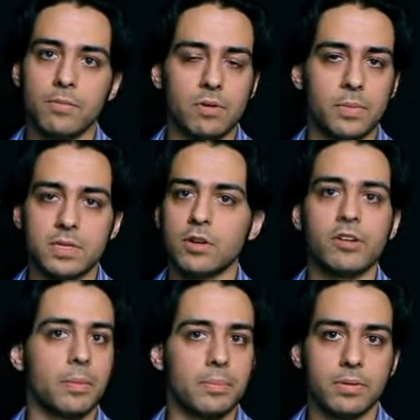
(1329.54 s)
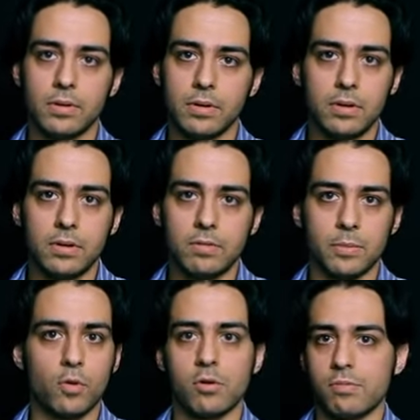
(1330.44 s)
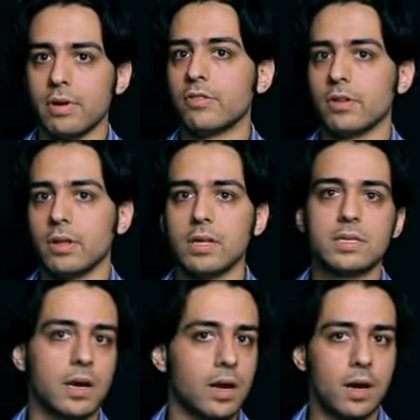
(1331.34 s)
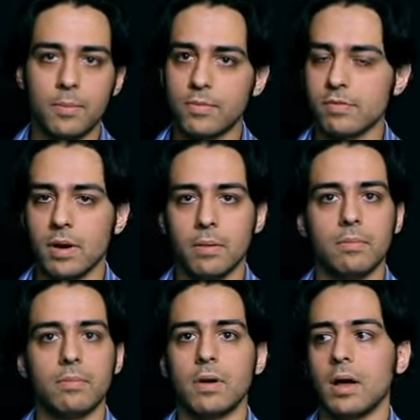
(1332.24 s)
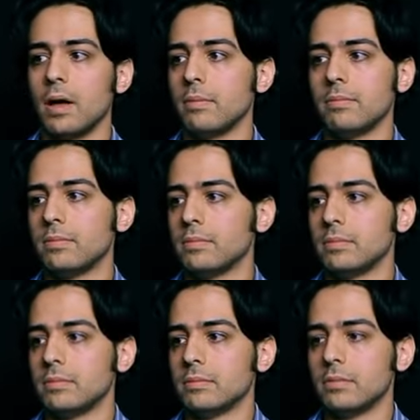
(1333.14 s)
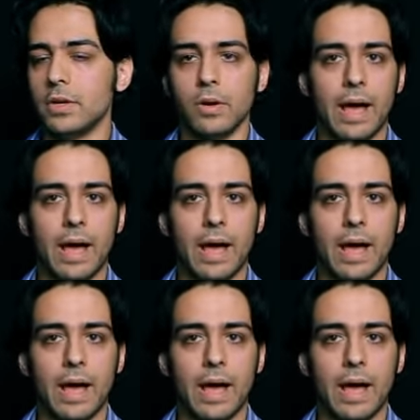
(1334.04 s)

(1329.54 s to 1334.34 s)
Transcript: from a startup, from a corporation. It's going to come from um, you know,